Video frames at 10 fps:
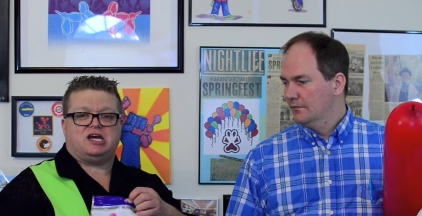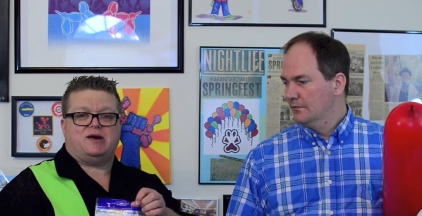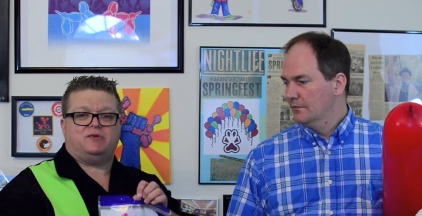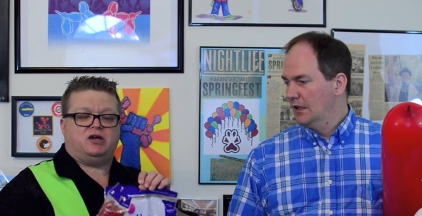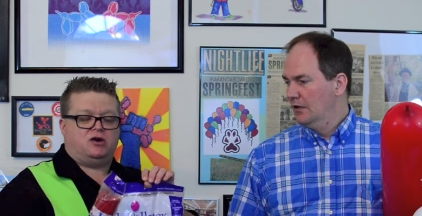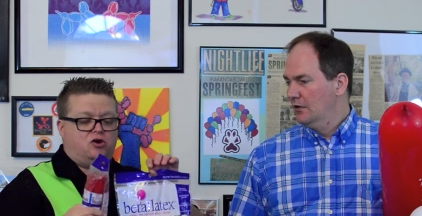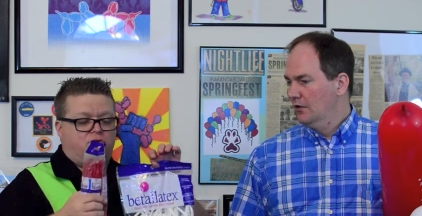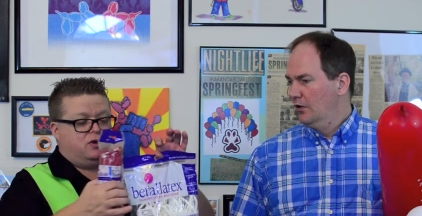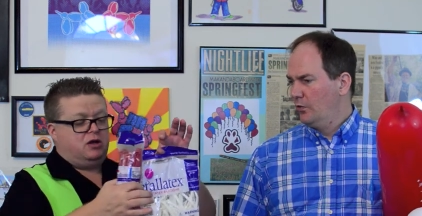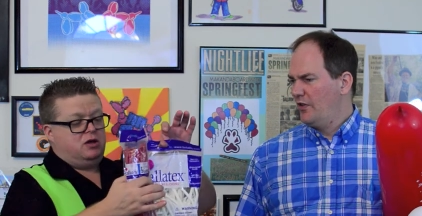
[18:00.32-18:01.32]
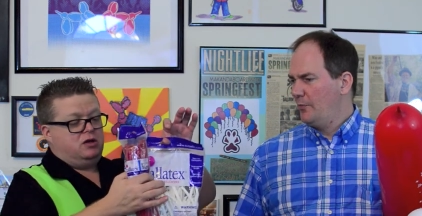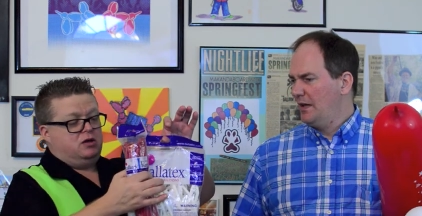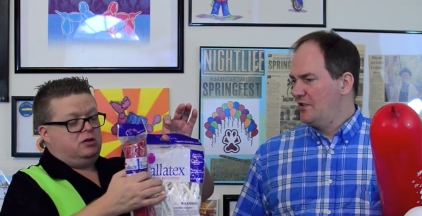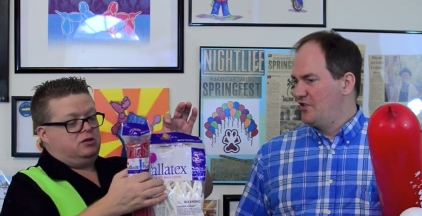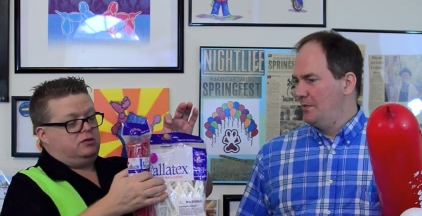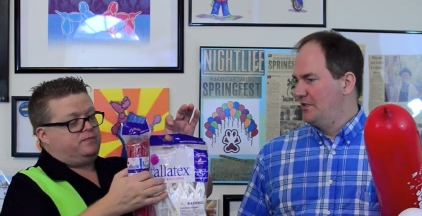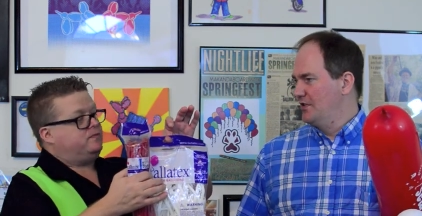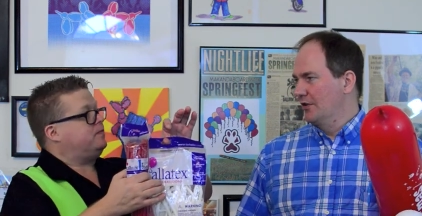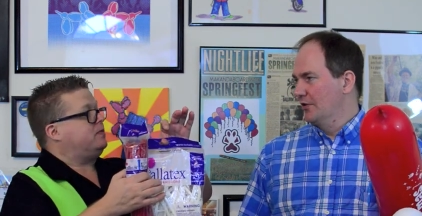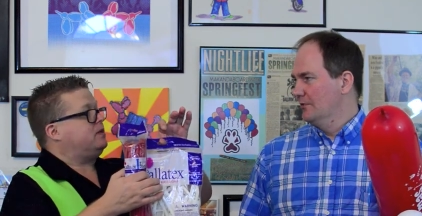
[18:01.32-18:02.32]
Speaker 1: cabinet at home.
Speaker 2: Or when they're being shipped
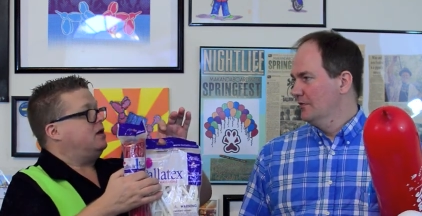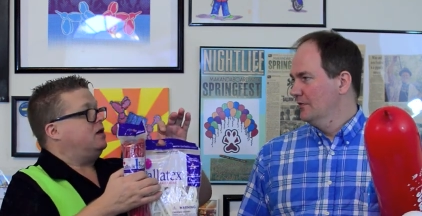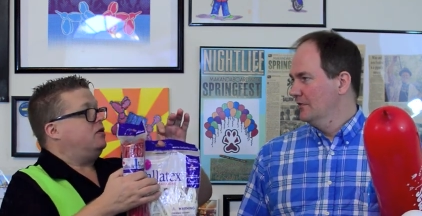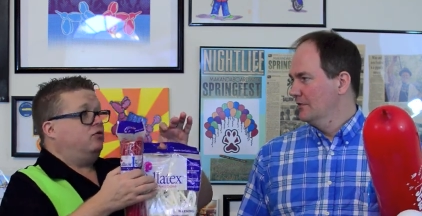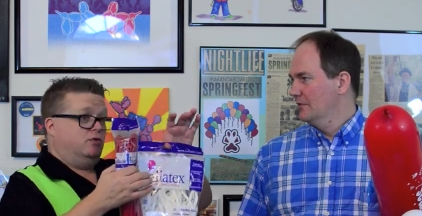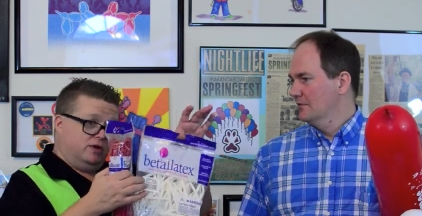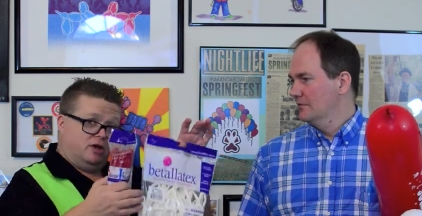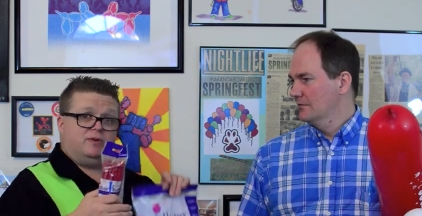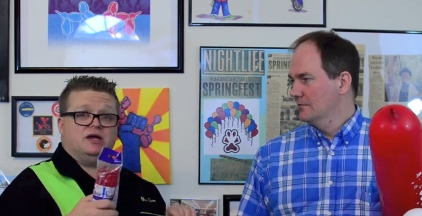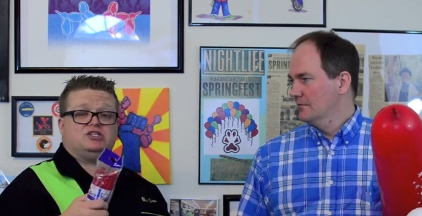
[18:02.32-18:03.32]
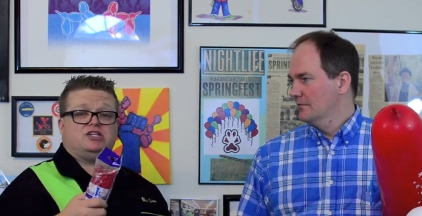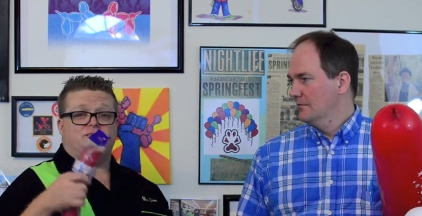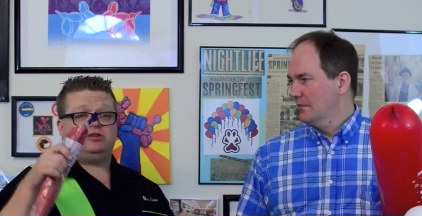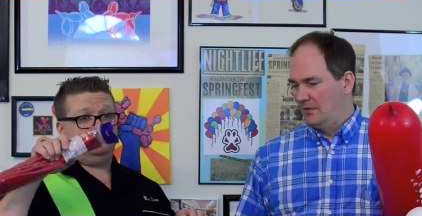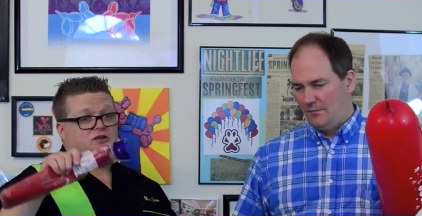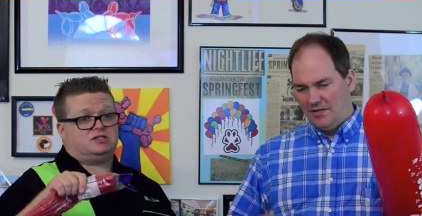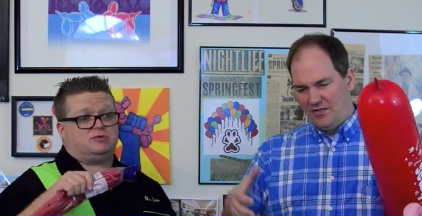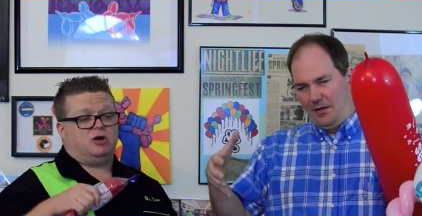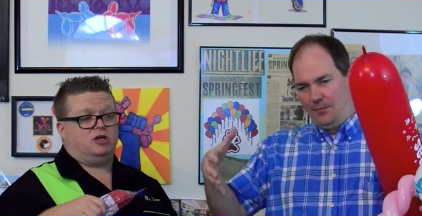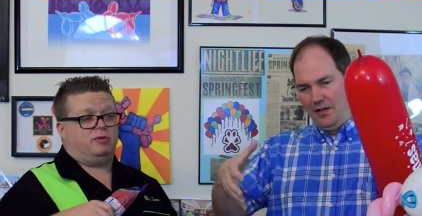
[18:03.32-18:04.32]
to you.
Speaker 1: Or when they're being shipped to you, the I
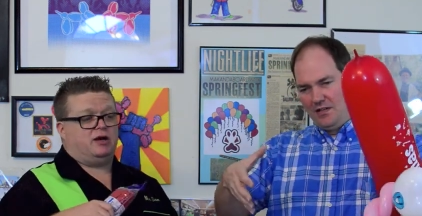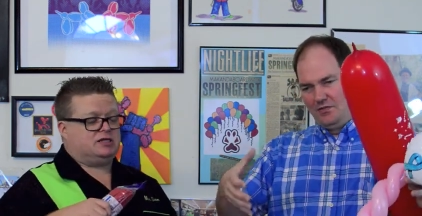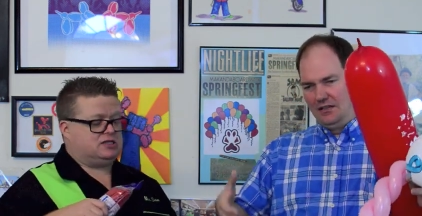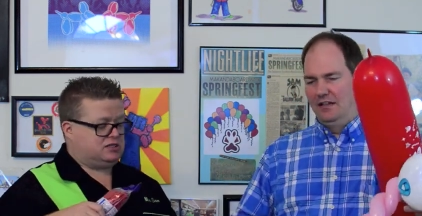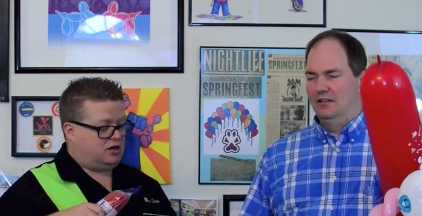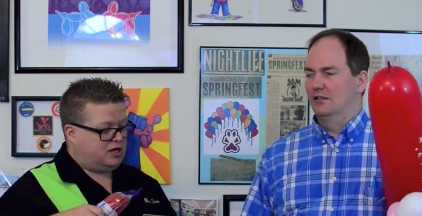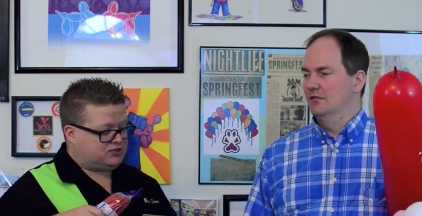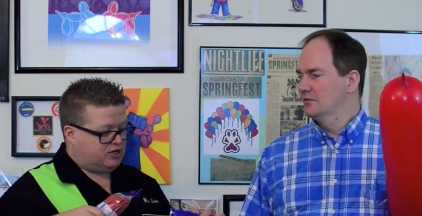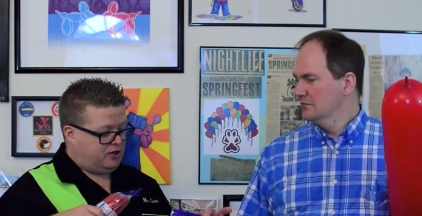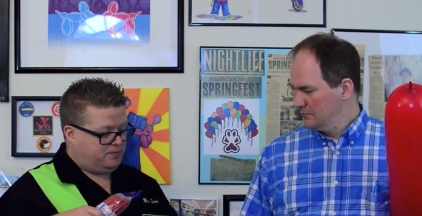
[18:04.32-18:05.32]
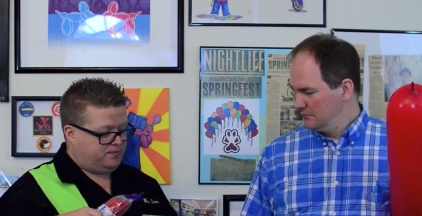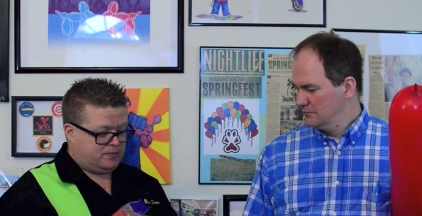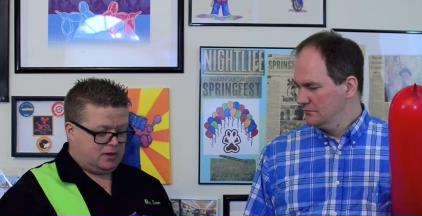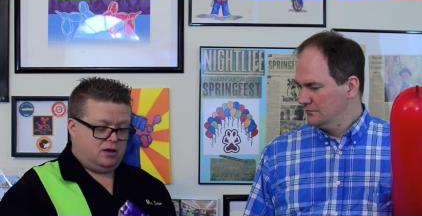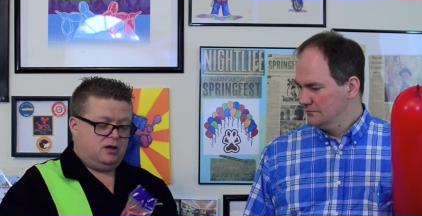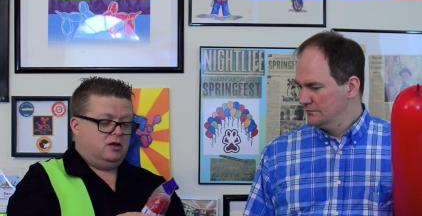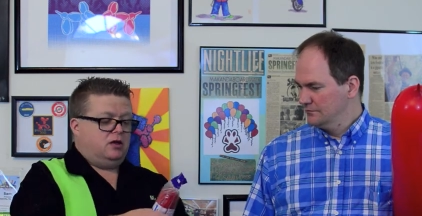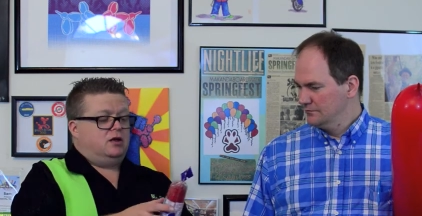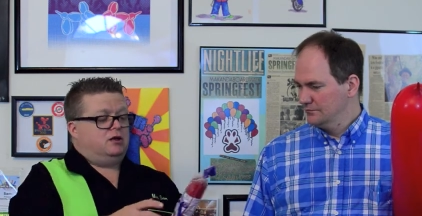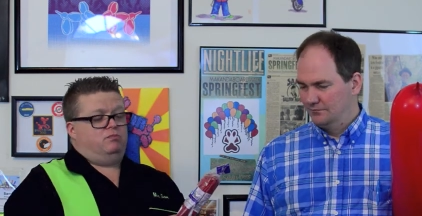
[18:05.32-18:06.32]
smaller boxes. Yeah. Also,
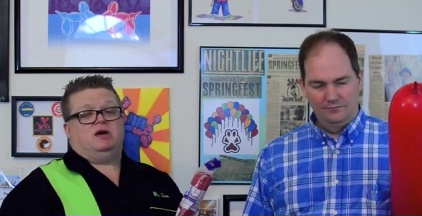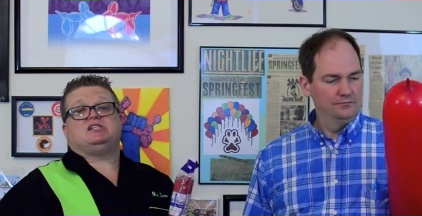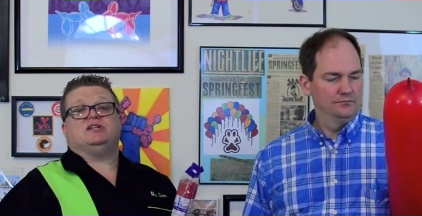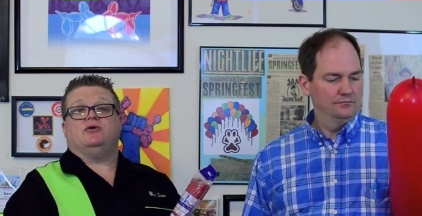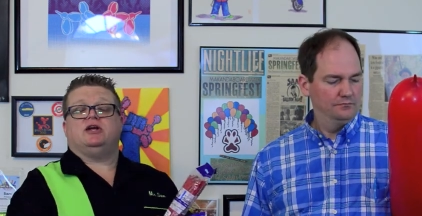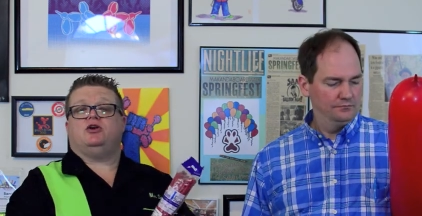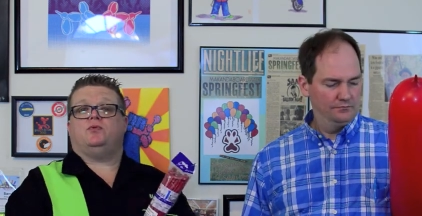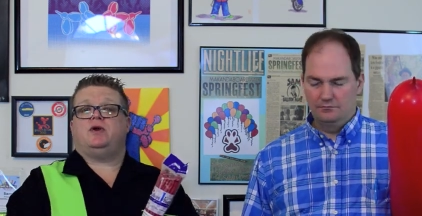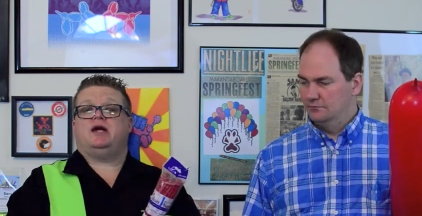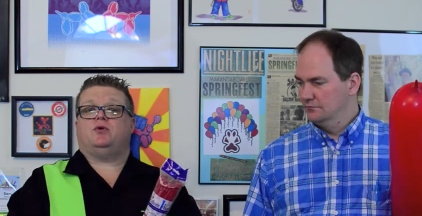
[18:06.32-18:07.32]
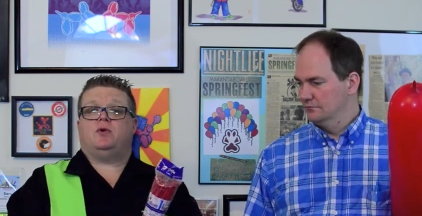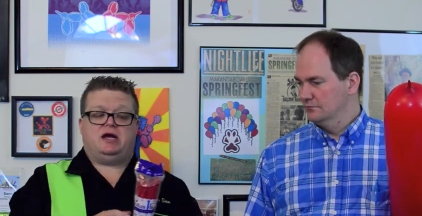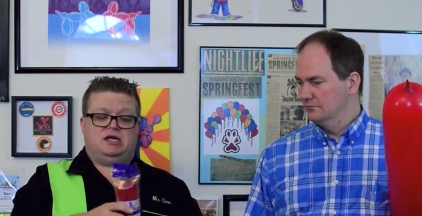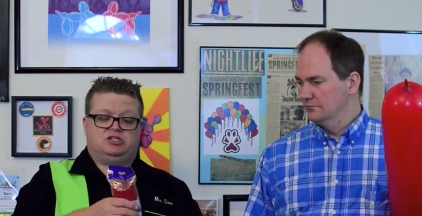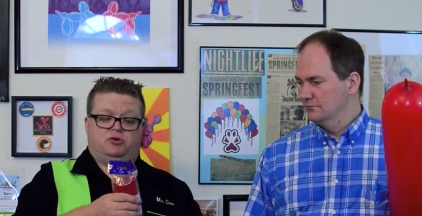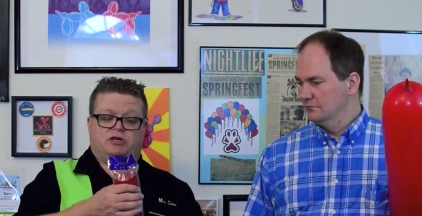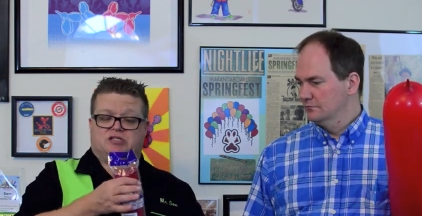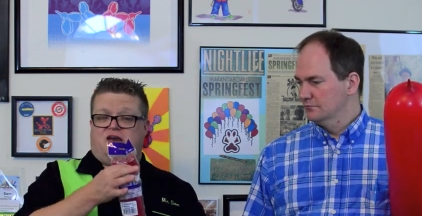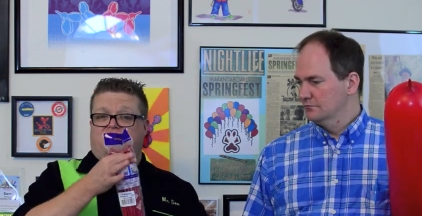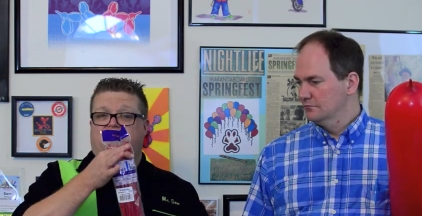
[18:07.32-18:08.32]
makes loading your rig way easier
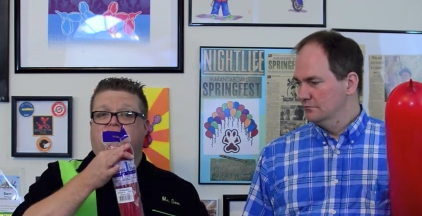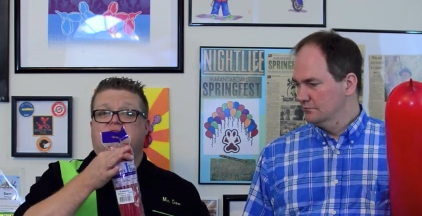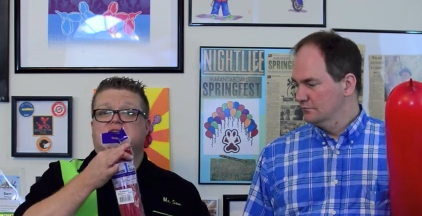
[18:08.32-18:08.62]
because everything